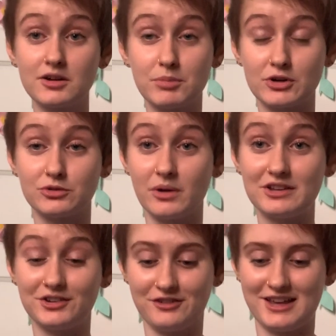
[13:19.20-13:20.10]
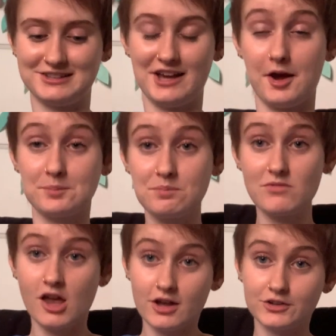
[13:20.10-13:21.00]
persuasive essay.
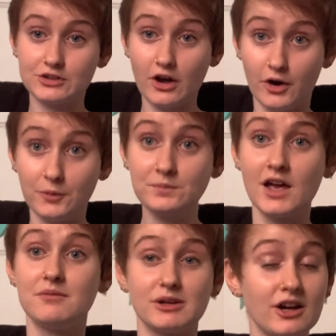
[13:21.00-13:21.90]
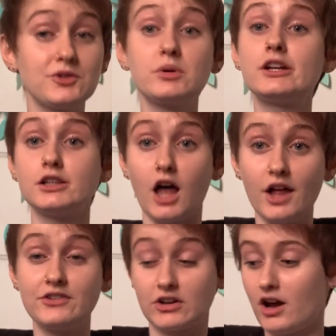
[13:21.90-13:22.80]
So, because we had a
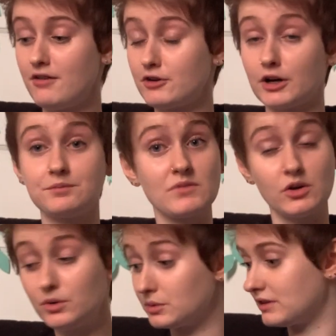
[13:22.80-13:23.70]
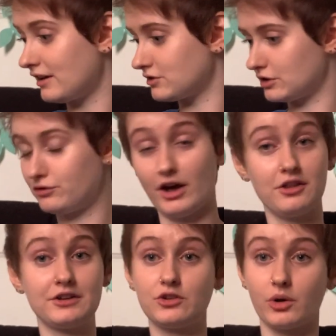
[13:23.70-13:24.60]
lot to cover, ooh, that just fell,
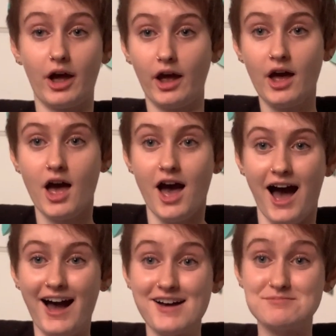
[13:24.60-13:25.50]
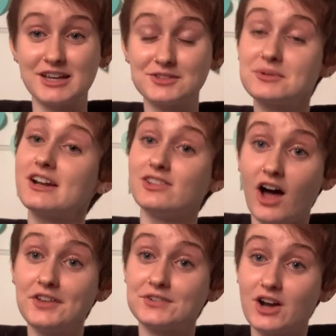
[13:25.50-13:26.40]
that's okay. Because we had a
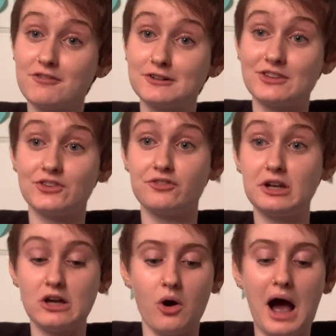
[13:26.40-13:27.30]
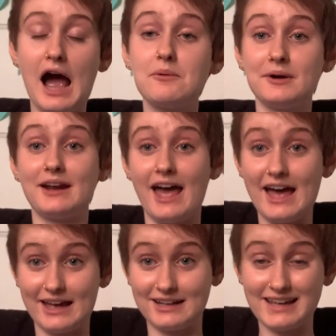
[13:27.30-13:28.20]
lot to cover in this video, I went
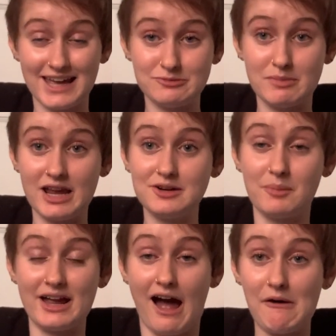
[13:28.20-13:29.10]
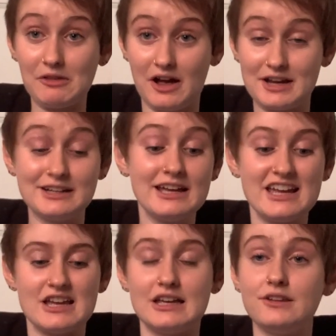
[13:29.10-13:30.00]
ahead and made my outline
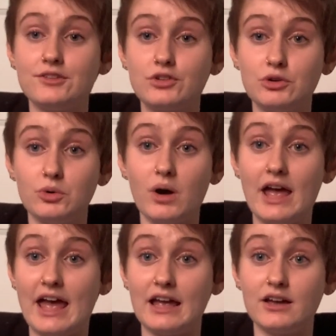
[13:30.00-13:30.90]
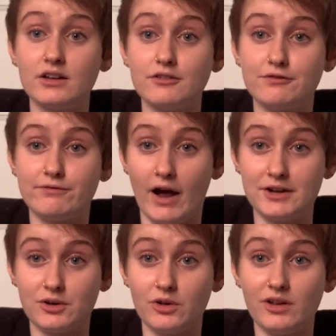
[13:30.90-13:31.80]
into a
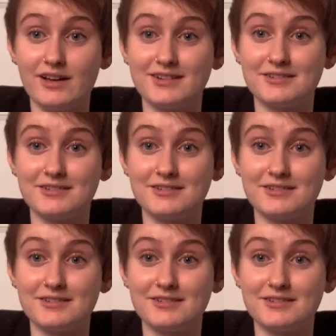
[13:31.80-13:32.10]
final